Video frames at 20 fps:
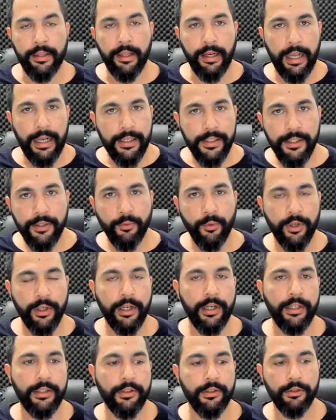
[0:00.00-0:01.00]
And the last thing we're
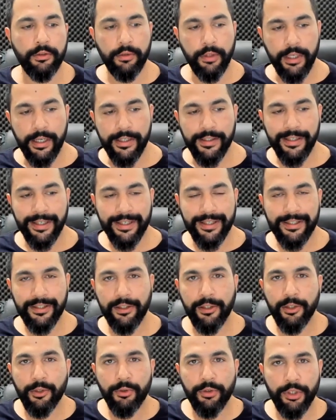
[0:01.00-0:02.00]
gonna do is
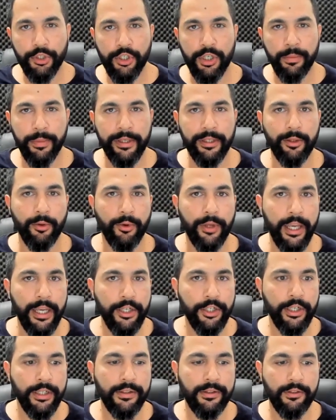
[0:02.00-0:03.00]
exclude shipping
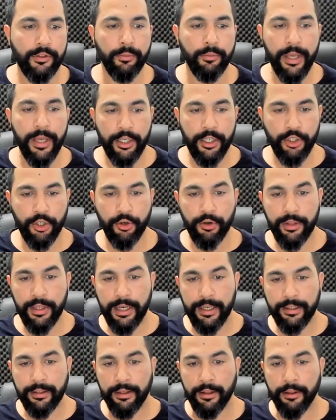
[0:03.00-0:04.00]
locations to make sure
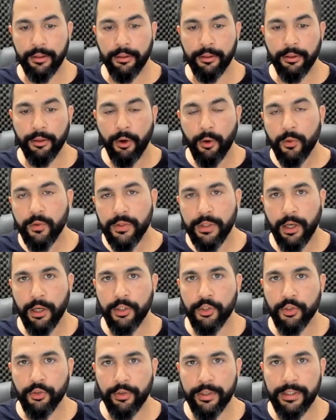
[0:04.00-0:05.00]
that those
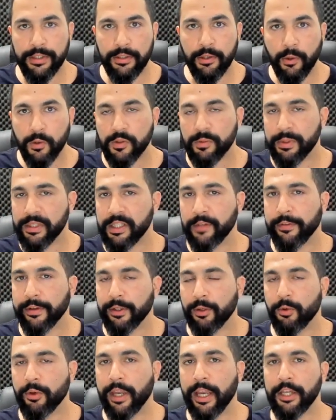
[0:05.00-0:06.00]
countries, those
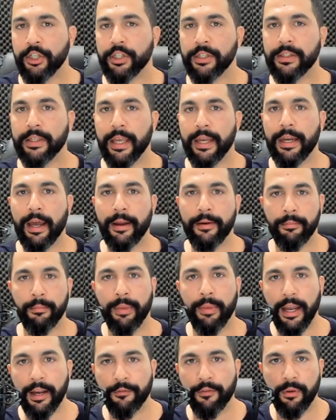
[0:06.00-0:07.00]
specific locations
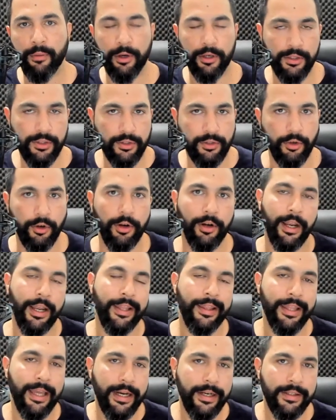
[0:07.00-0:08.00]
cannot buy from our store.
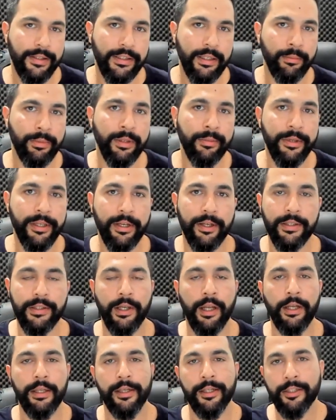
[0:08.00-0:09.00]
And that is simply
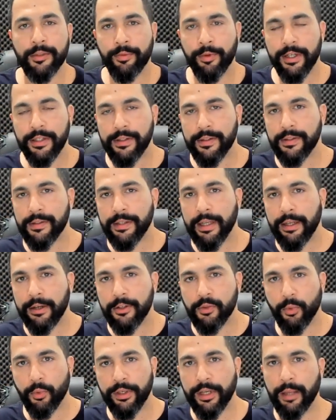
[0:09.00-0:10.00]
because AliExpress's
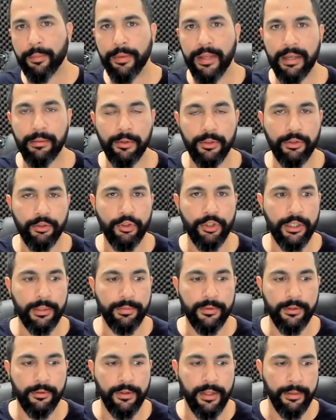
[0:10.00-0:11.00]
sellers will not be able to
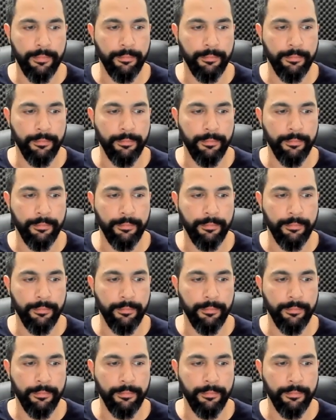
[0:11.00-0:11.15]
ship to